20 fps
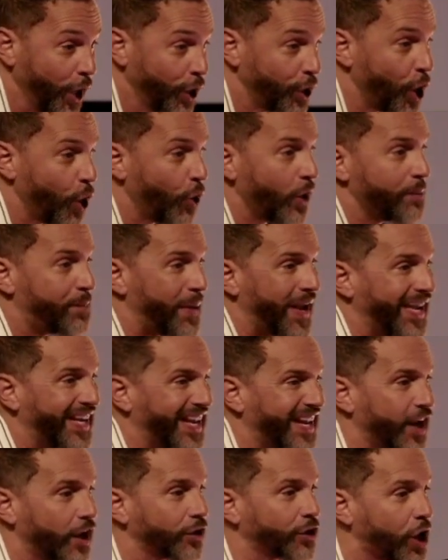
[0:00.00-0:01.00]
you would be in
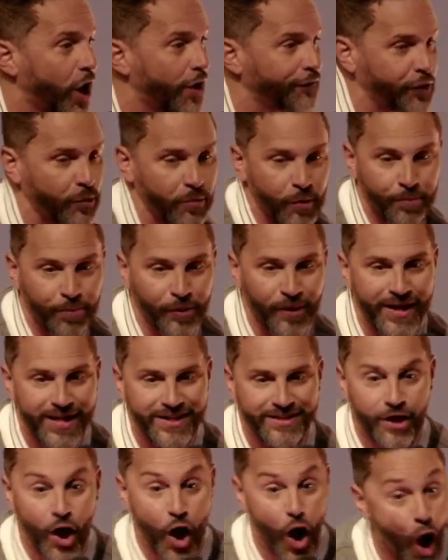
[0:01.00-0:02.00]
an uncomfortable
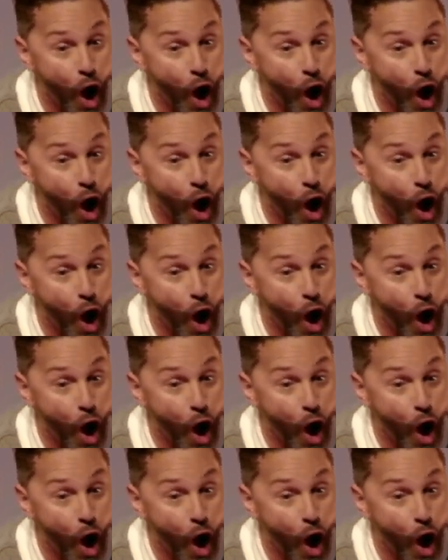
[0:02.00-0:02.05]
place